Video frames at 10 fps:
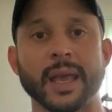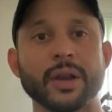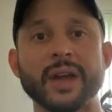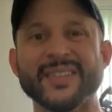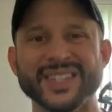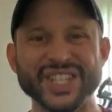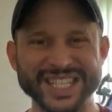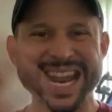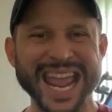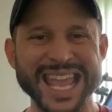I don't have a cheat
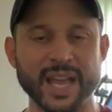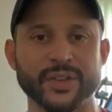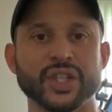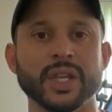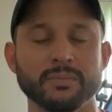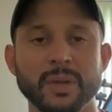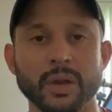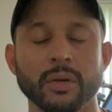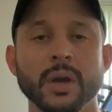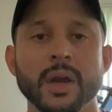day, I have a cheat
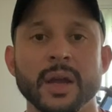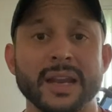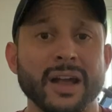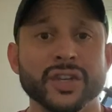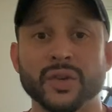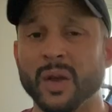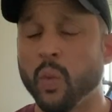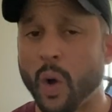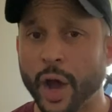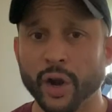meal. Now I drank
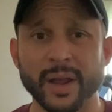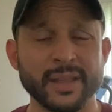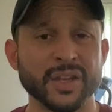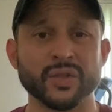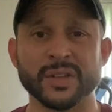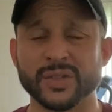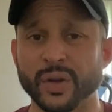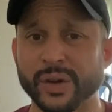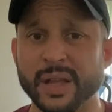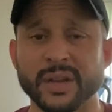water, I didn't drink
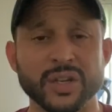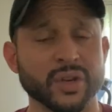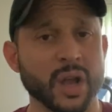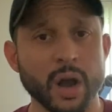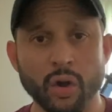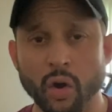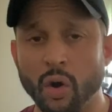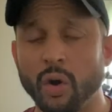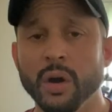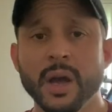soda, I didn't drink
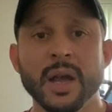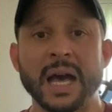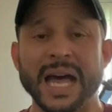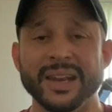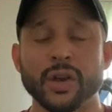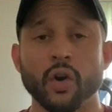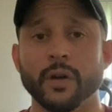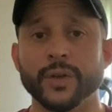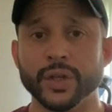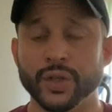alcohol. I didn't
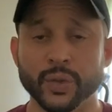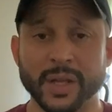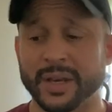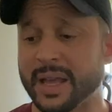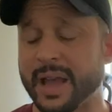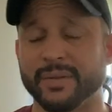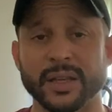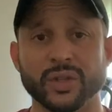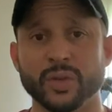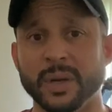overdo it, I didn't have
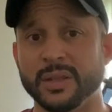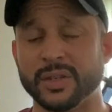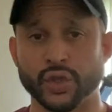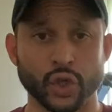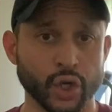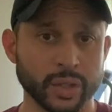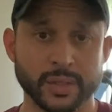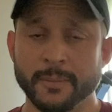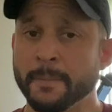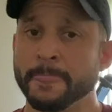like too many desserts.
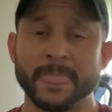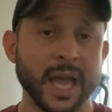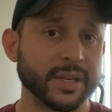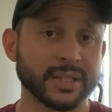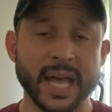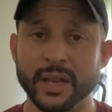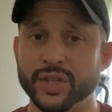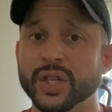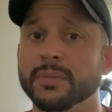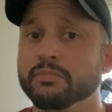I just had a
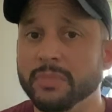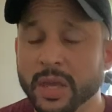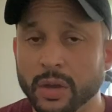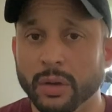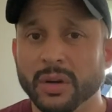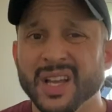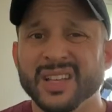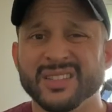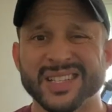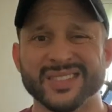cheat meal
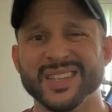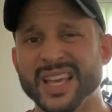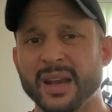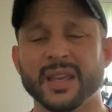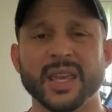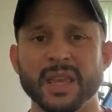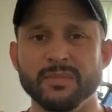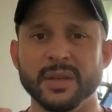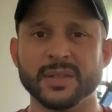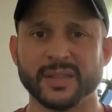just to kind of keep
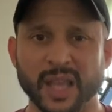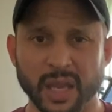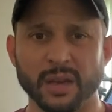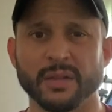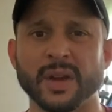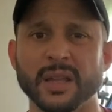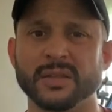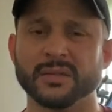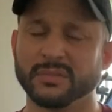me sane, right?